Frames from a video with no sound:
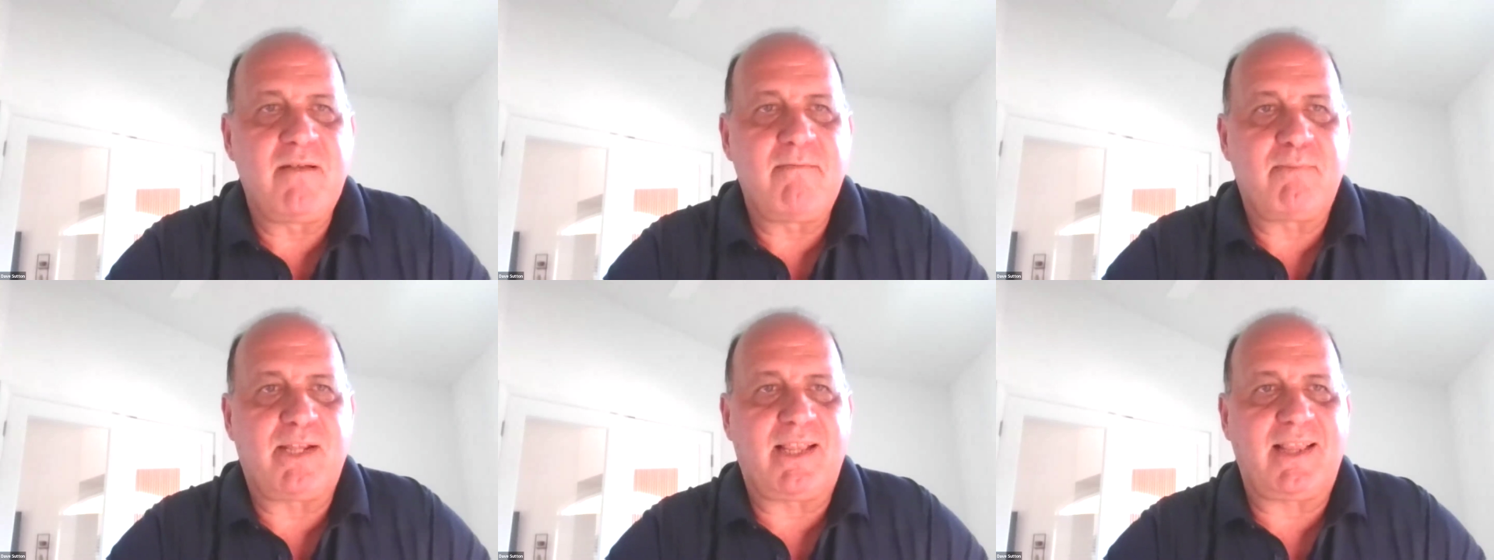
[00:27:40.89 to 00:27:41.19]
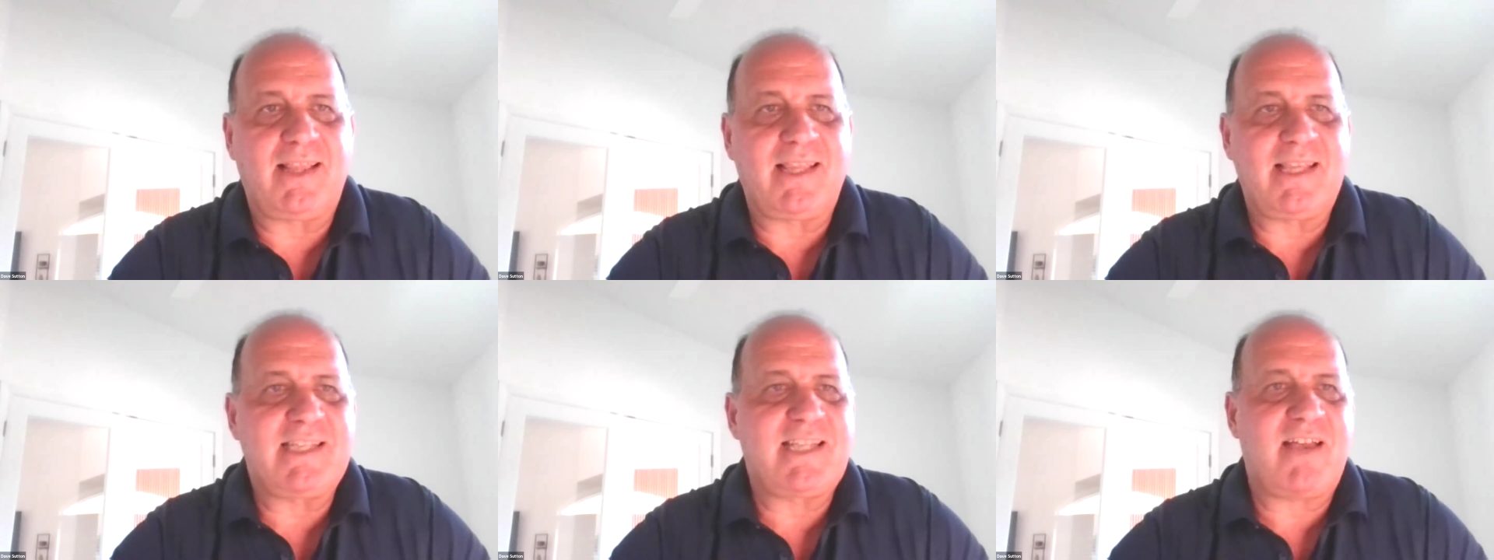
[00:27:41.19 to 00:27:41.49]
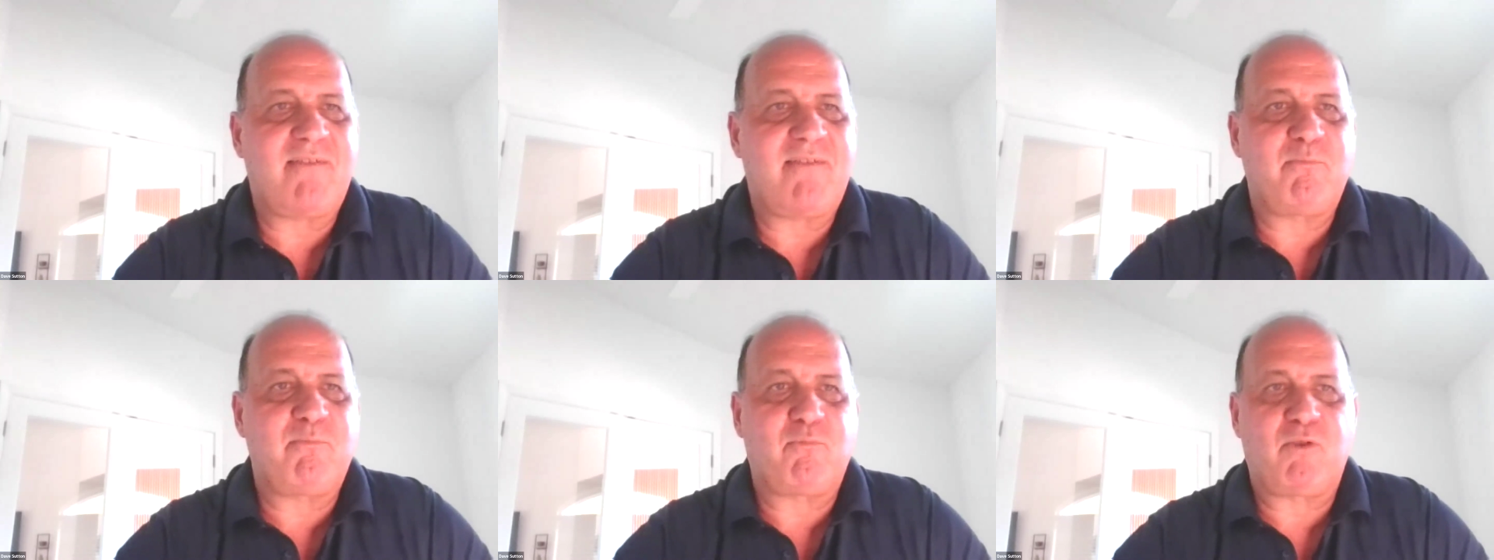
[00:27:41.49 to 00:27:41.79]
but at least
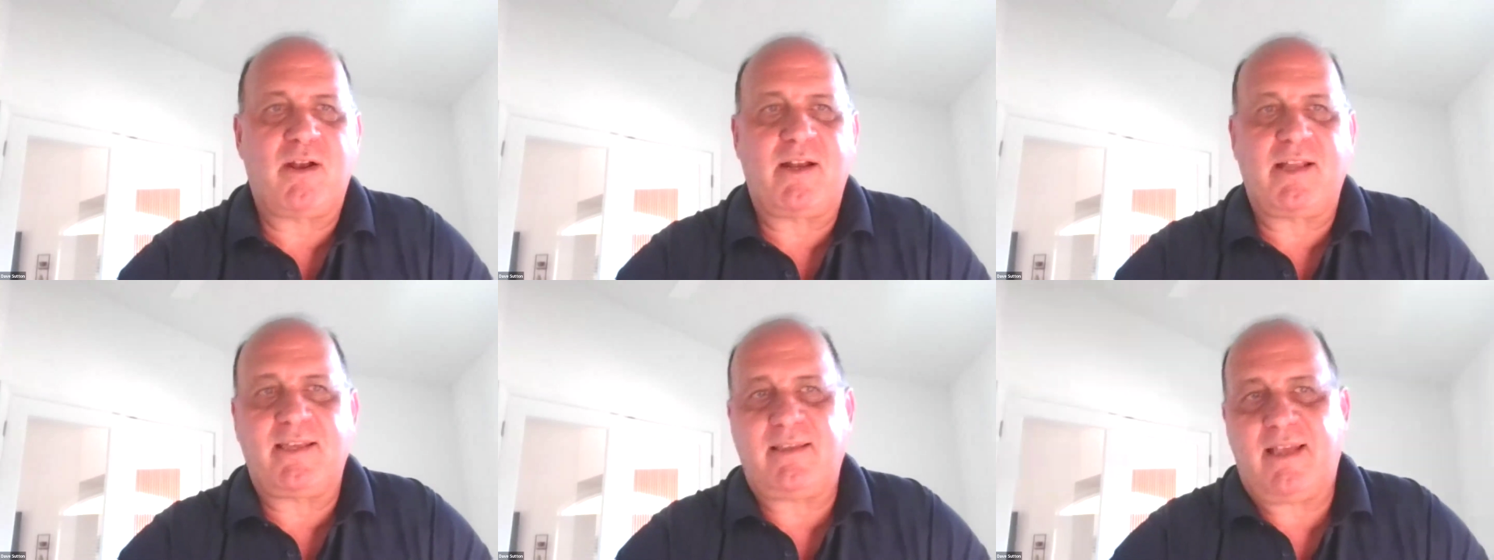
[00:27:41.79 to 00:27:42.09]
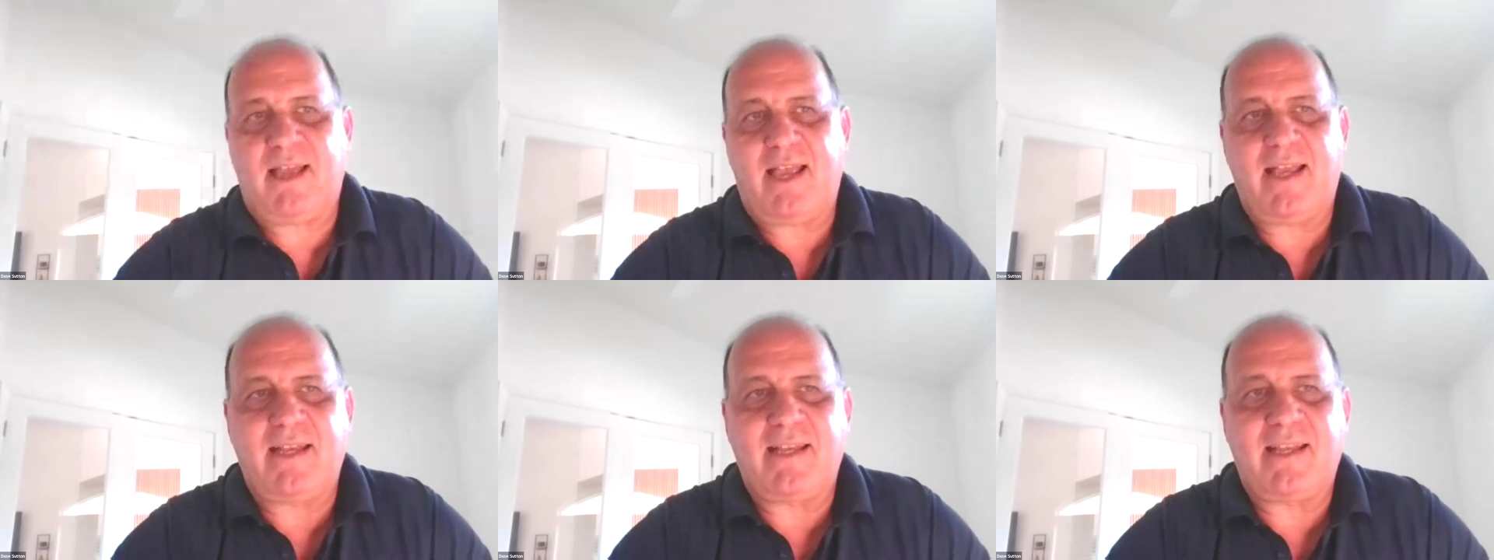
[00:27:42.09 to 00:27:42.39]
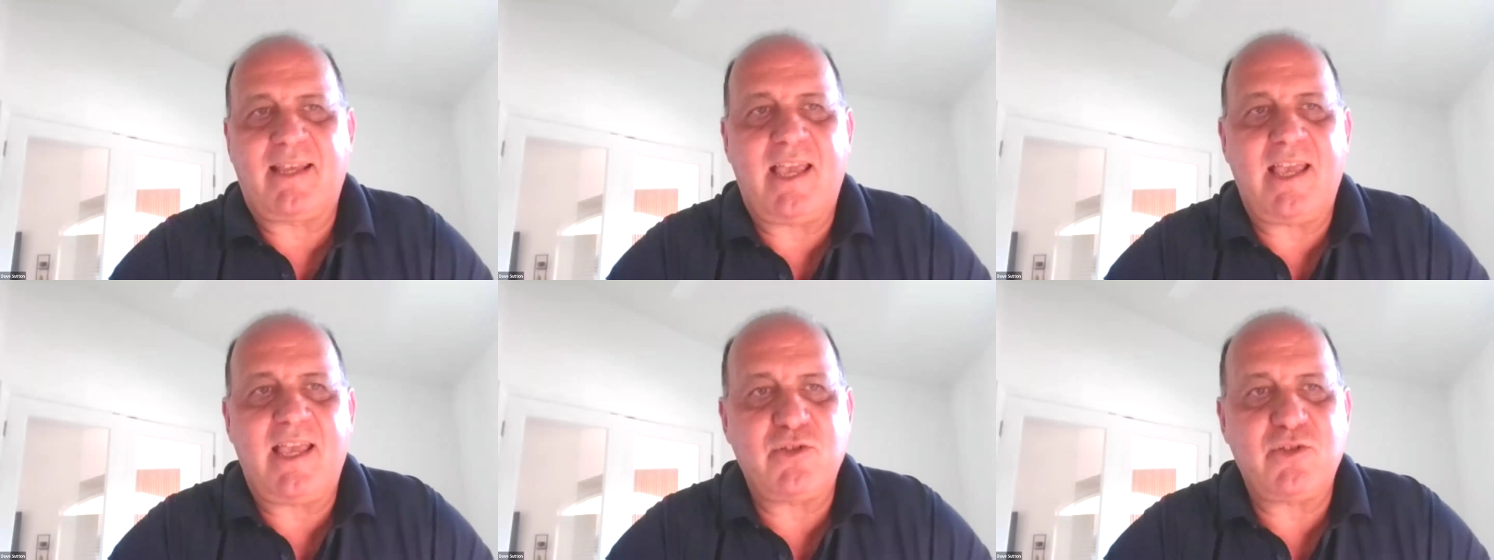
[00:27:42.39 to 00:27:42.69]
have them running. And
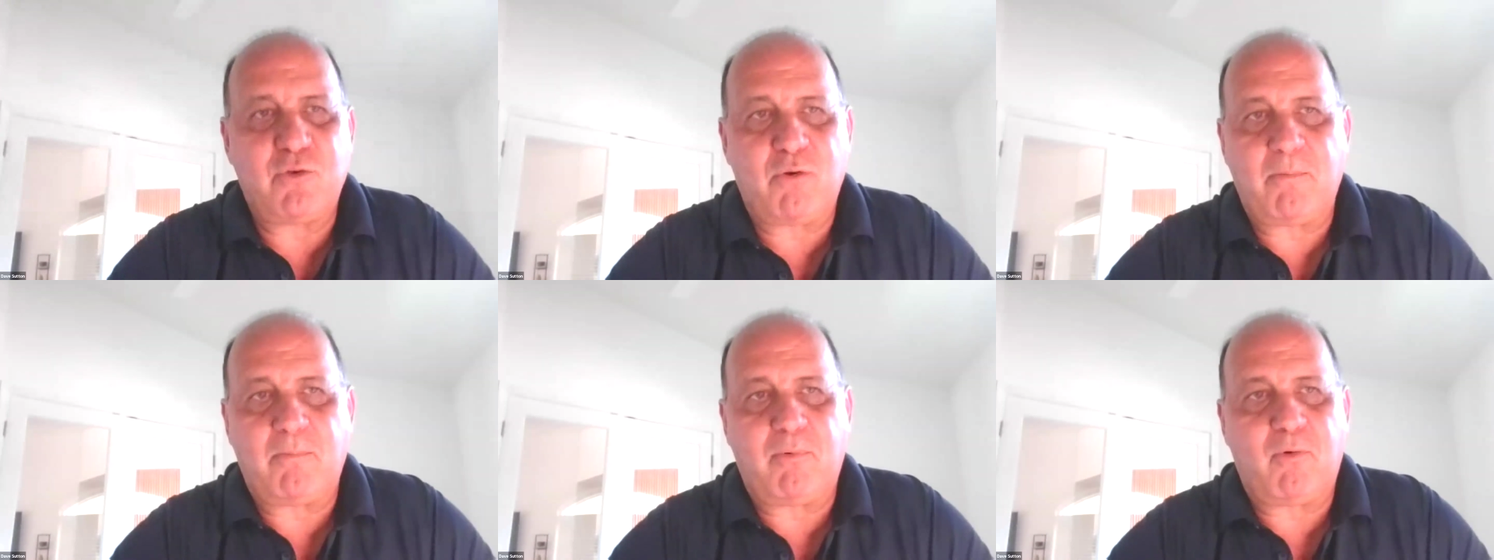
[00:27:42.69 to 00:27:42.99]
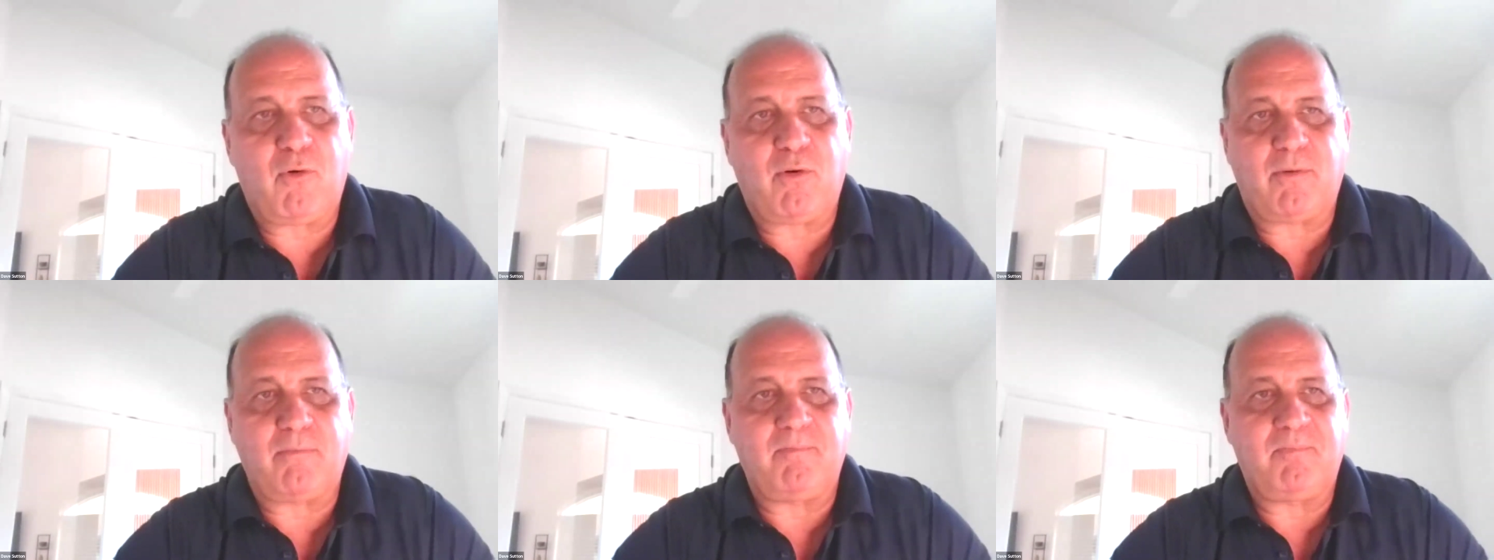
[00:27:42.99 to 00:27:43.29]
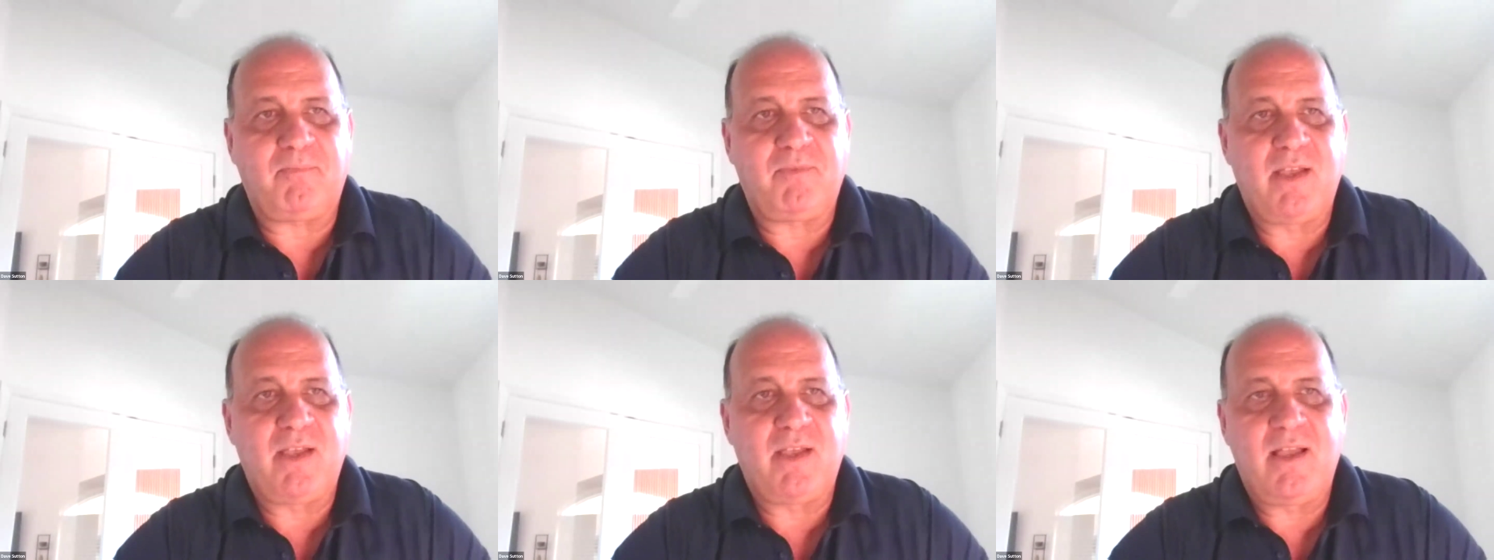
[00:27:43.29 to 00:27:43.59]
keys are important.
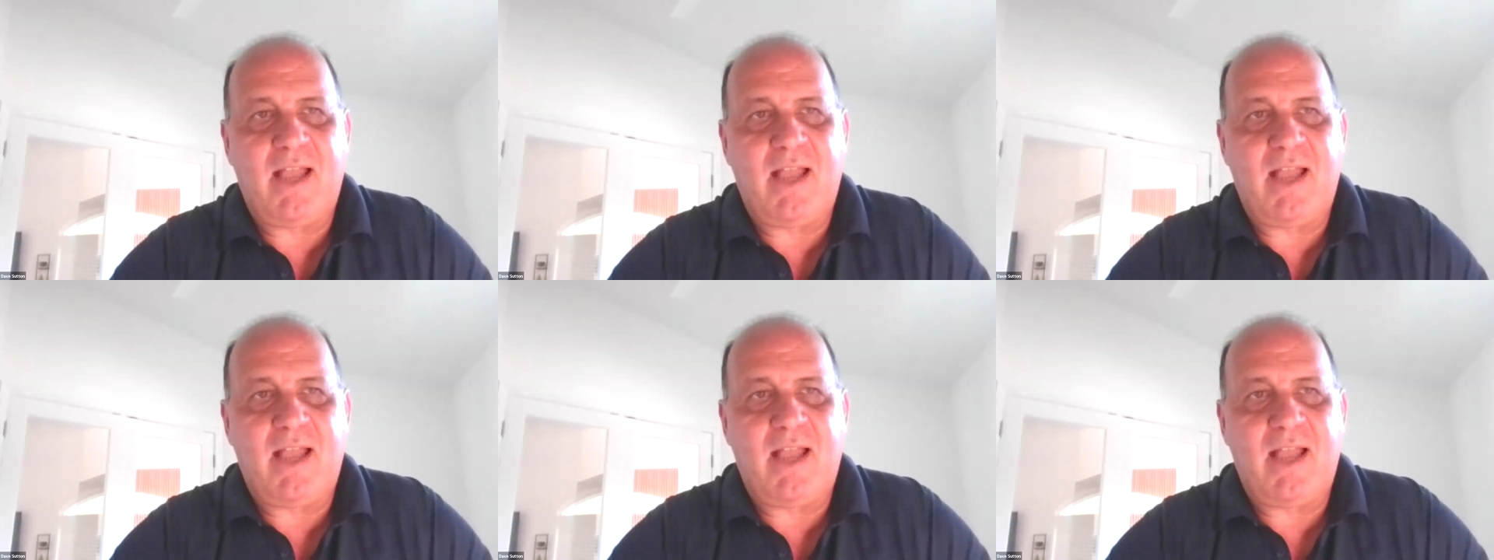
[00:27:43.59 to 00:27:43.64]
